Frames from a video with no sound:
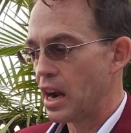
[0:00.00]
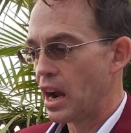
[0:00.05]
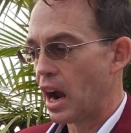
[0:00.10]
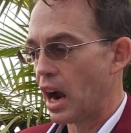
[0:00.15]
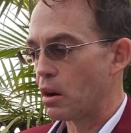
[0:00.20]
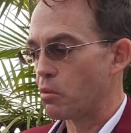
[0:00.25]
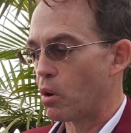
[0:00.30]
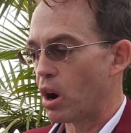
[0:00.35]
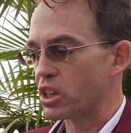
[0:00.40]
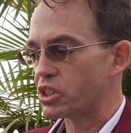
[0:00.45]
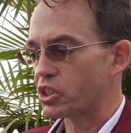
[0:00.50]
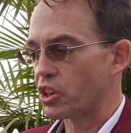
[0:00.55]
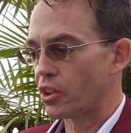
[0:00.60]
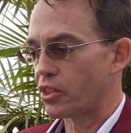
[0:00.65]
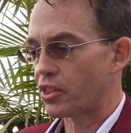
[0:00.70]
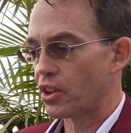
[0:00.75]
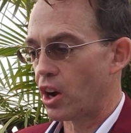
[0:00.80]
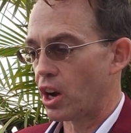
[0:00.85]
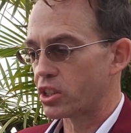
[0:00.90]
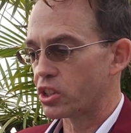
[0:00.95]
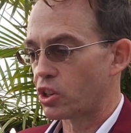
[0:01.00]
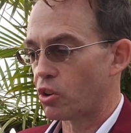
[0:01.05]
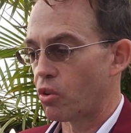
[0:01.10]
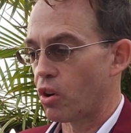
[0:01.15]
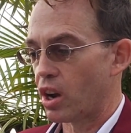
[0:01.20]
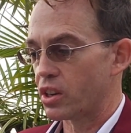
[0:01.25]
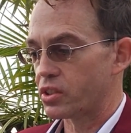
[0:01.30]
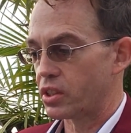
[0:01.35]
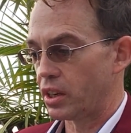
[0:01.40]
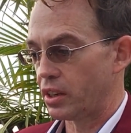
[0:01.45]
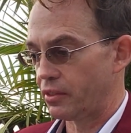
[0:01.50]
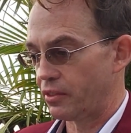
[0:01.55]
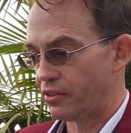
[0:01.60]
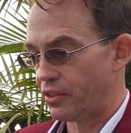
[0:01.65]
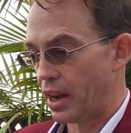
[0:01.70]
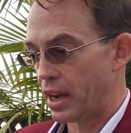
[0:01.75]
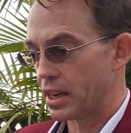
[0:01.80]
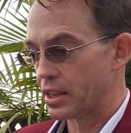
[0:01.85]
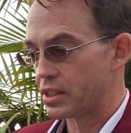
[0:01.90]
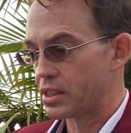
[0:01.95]
I watched her thoughts crossing
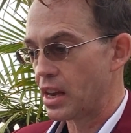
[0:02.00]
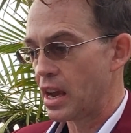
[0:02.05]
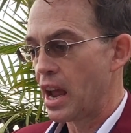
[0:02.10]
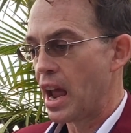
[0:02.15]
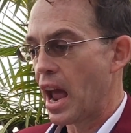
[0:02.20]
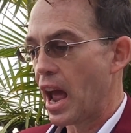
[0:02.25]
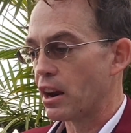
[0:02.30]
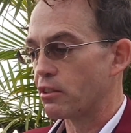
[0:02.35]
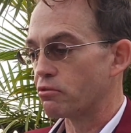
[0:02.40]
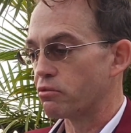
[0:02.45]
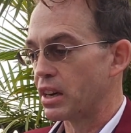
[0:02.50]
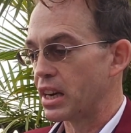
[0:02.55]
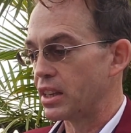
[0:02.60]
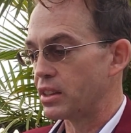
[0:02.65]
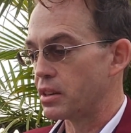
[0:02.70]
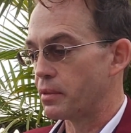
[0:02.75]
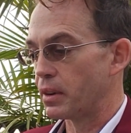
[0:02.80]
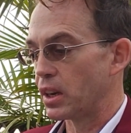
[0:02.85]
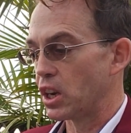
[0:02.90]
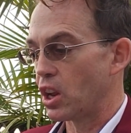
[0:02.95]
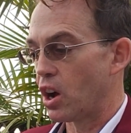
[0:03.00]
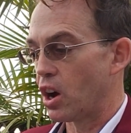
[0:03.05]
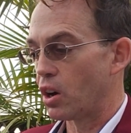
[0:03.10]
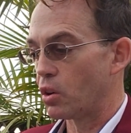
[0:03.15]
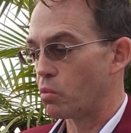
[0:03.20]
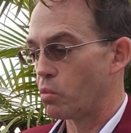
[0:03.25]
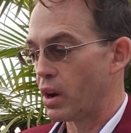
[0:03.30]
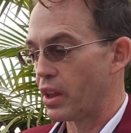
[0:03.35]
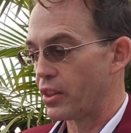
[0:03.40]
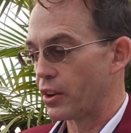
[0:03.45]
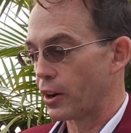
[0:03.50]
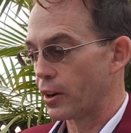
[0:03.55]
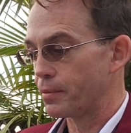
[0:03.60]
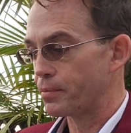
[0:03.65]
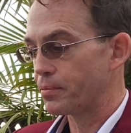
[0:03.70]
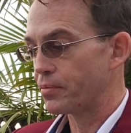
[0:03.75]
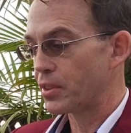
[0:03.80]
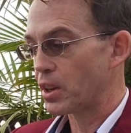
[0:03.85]
face and read them along with her.